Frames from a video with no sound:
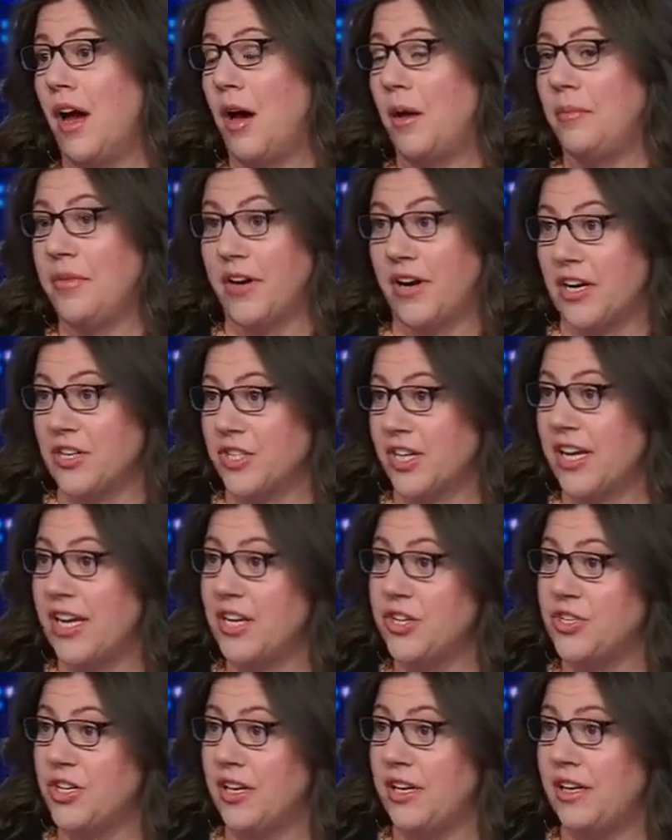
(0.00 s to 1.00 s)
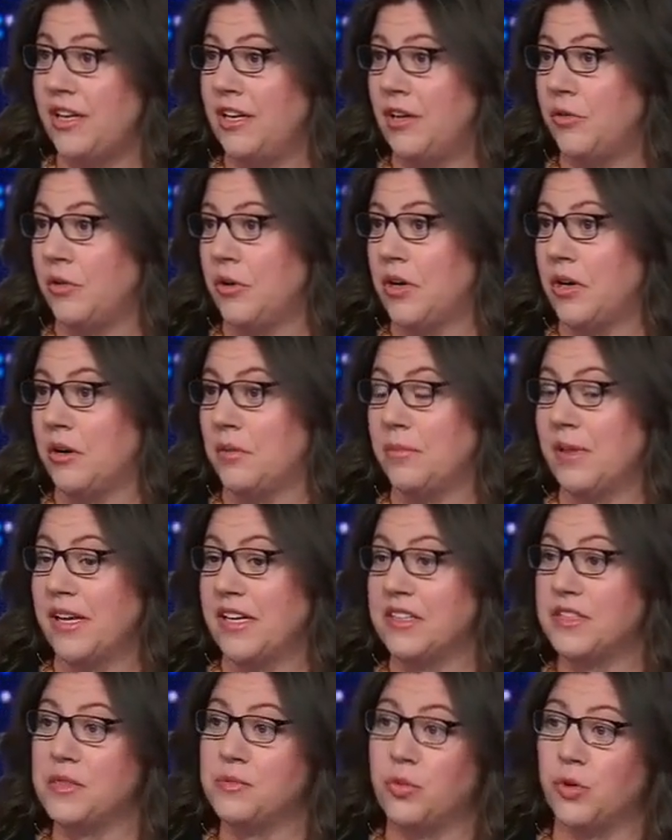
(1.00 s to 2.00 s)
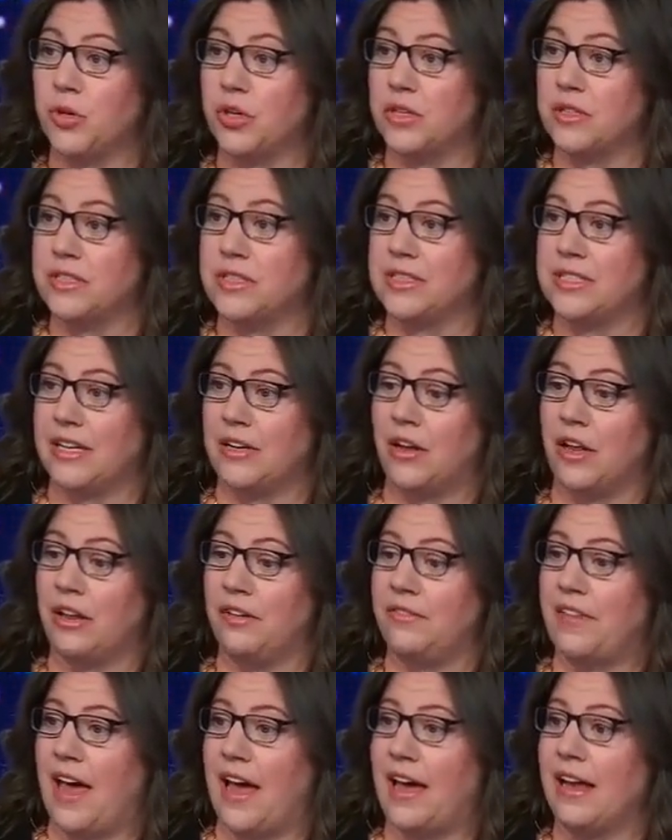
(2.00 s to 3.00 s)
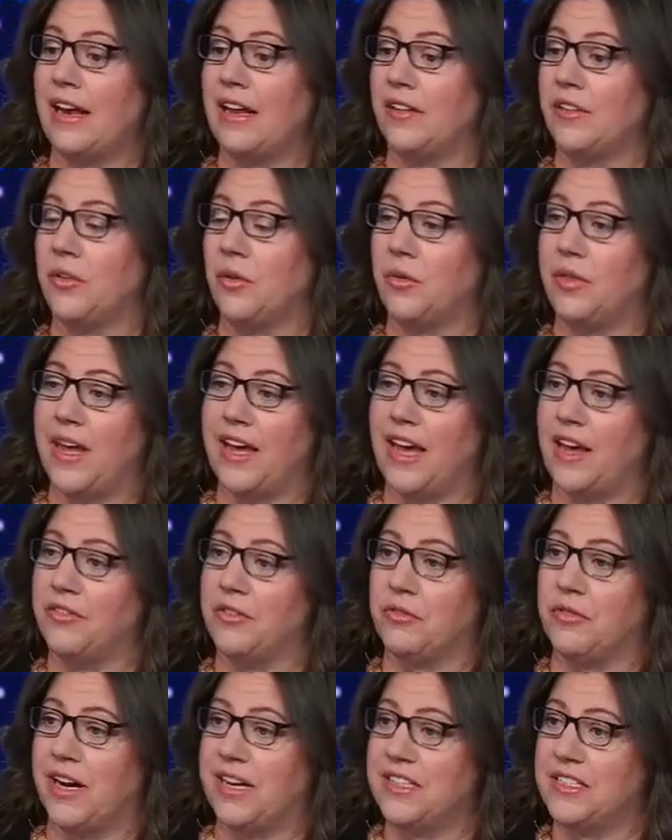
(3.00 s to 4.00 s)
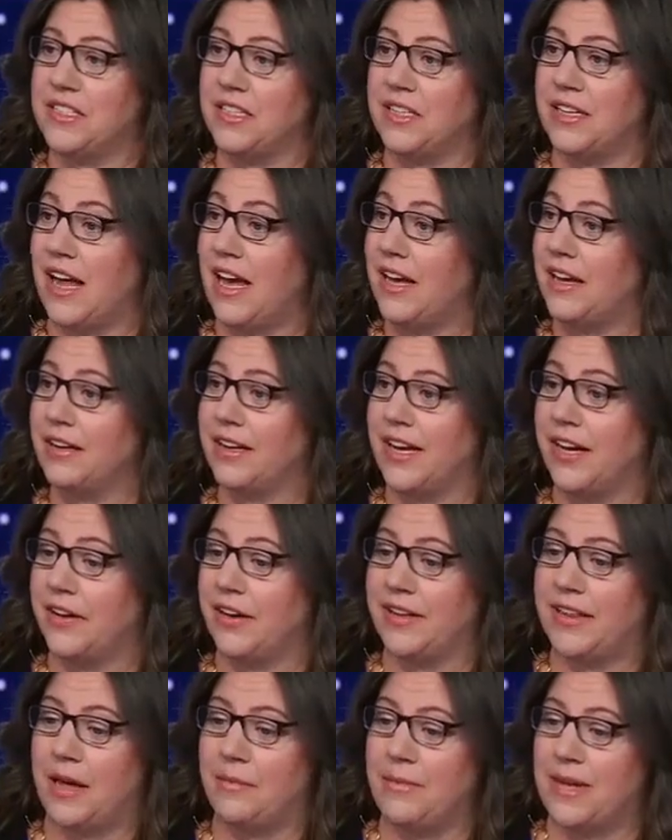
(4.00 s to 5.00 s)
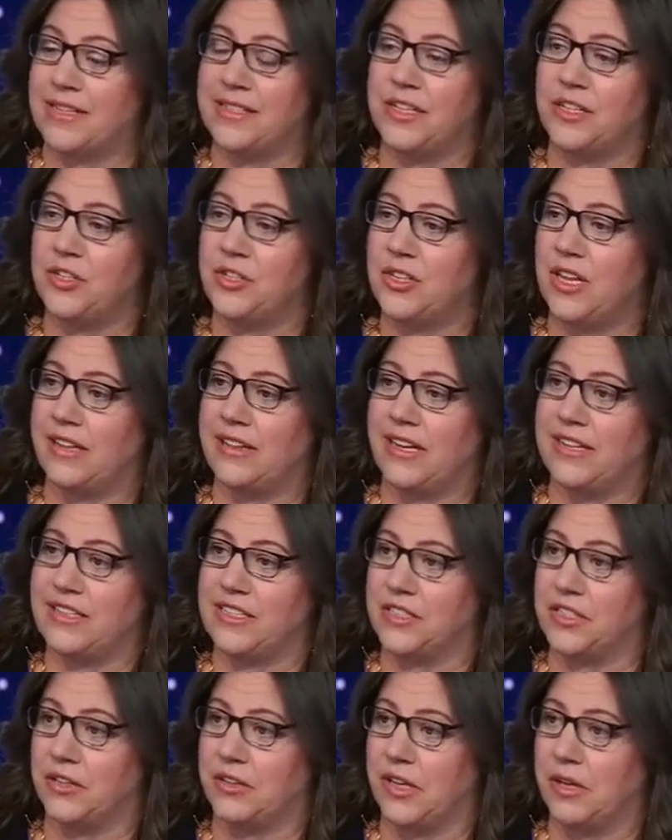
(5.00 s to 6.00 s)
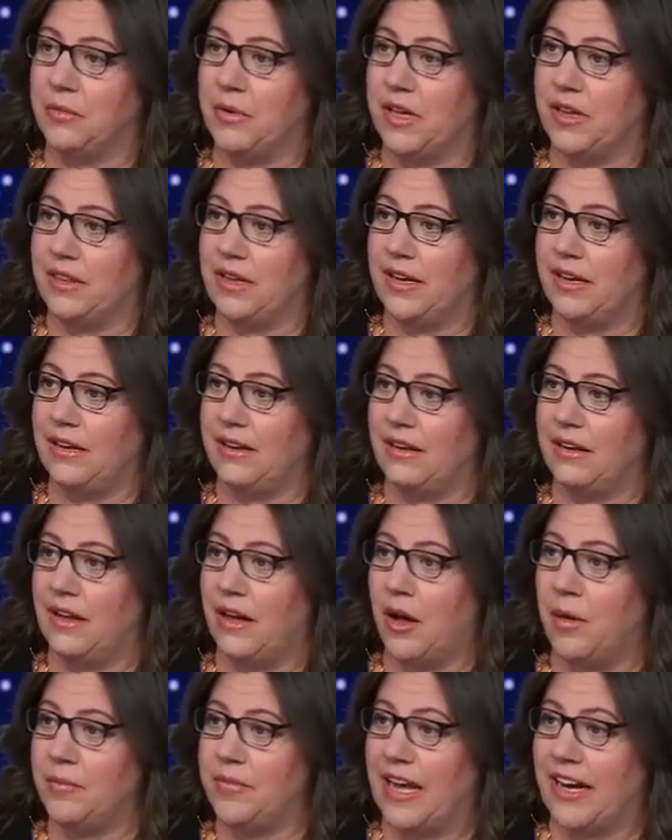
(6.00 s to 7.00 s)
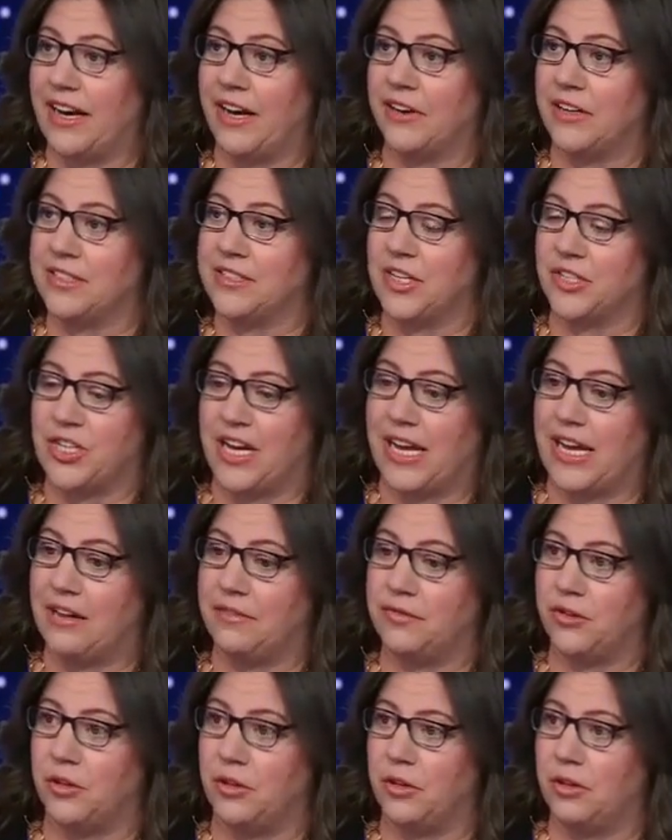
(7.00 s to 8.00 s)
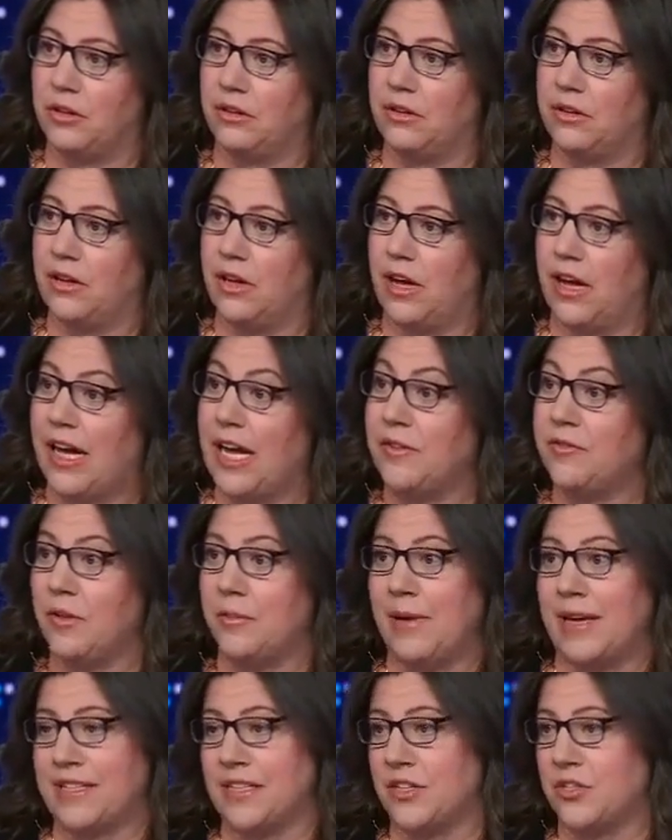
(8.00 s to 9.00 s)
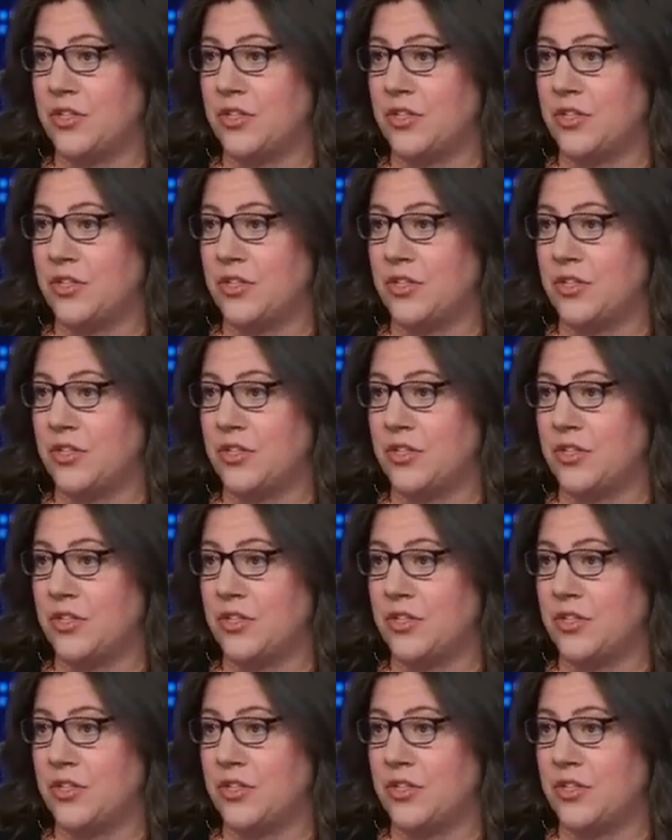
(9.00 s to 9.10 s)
their education, in order to play sports and all of that. And so they have a right to not carry that message that they disagree with and that carries such a hateful message